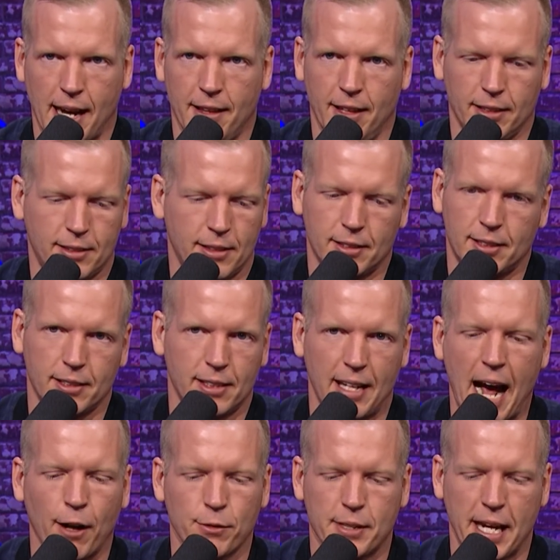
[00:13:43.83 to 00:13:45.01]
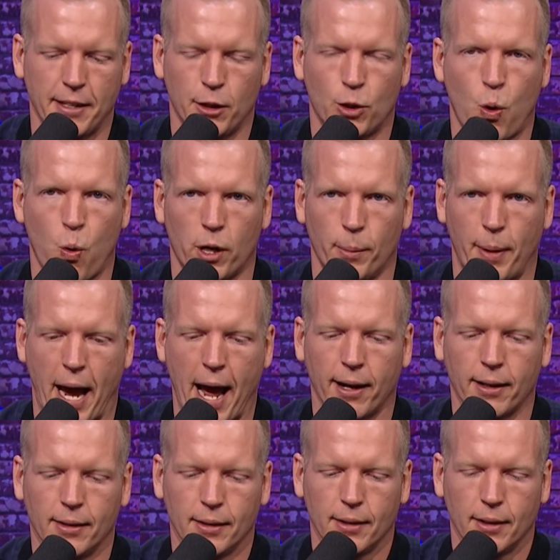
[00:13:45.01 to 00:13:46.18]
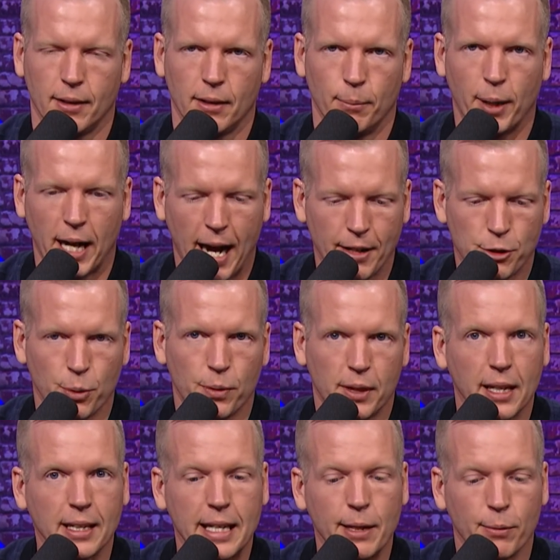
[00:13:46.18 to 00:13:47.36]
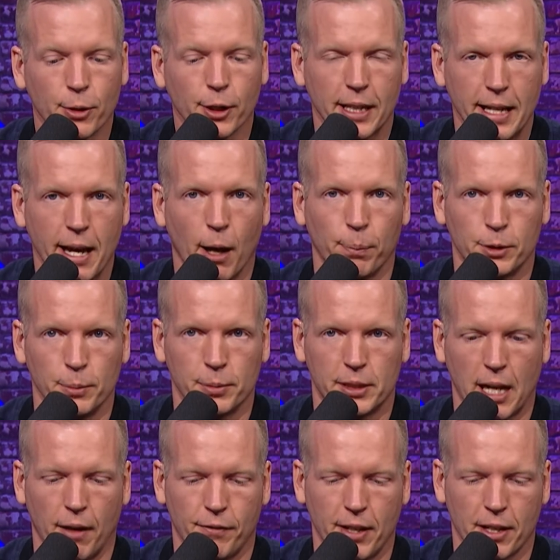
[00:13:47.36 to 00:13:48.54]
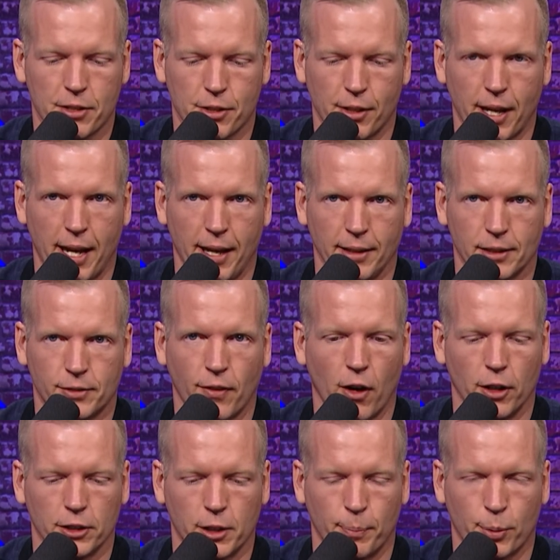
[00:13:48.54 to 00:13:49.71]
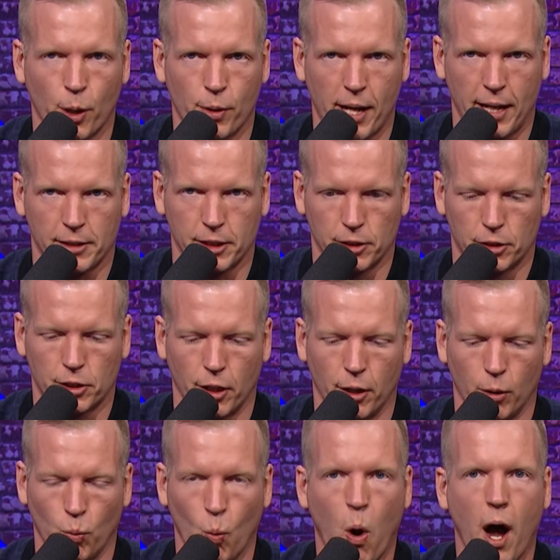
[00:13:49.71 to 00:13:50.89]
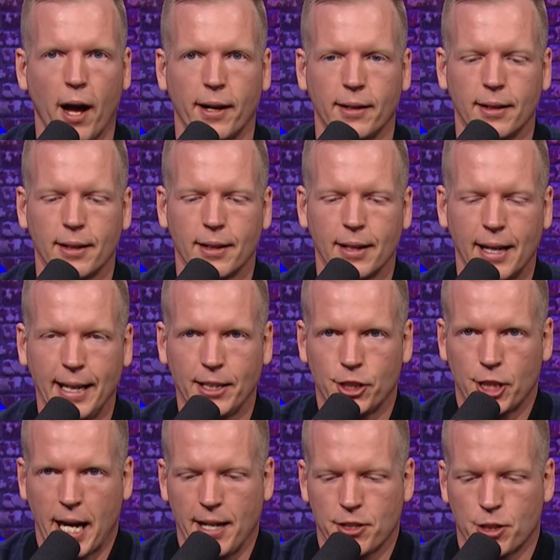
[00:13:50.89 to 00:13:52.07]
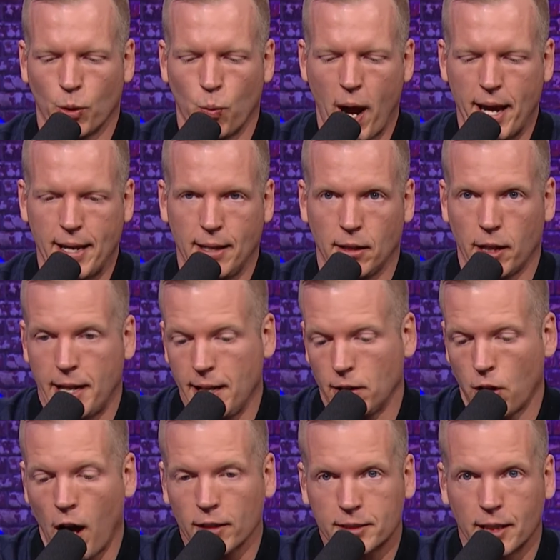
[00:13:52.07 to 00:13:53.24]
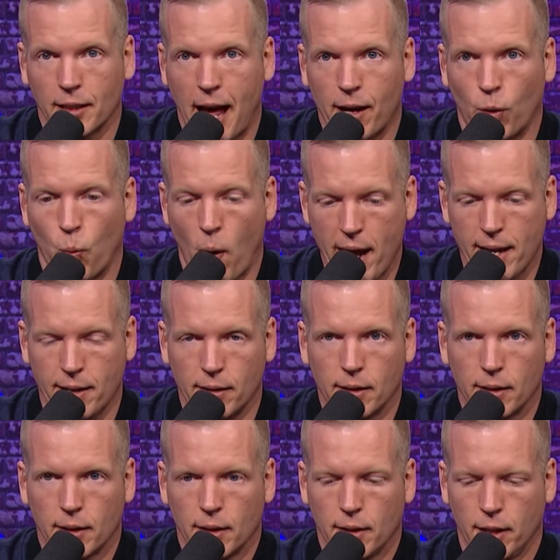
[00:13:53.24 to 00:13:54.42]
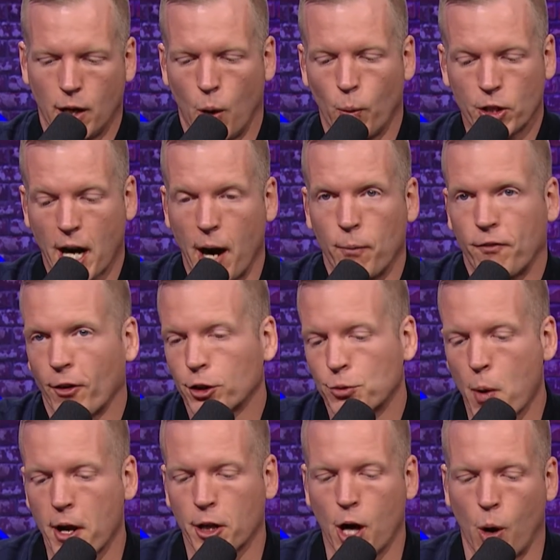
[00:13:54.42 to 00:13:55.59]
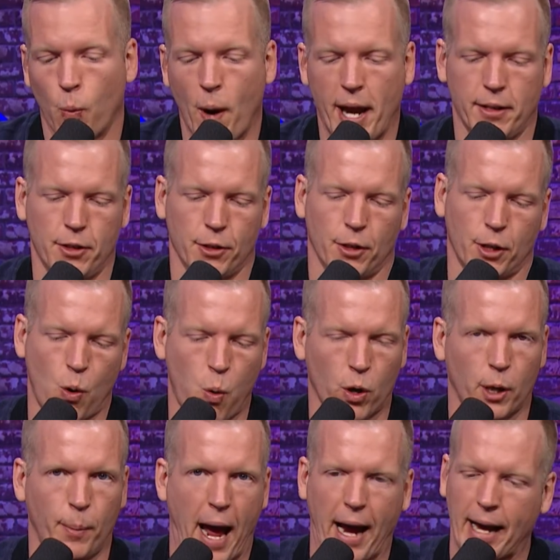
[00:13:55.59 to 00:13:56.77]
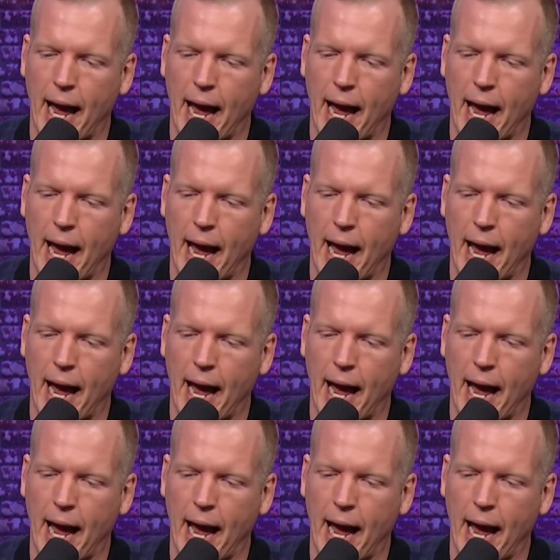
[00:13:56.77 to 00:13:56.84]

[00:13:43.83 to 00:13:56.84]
This this is an outdated quarterback. But I do think he really helped himself yesterday as far as the pro day is concerned. One, he changed the way he looked. He lost a lot of weight. You know, which I first want to go, wait, you're a quarterback.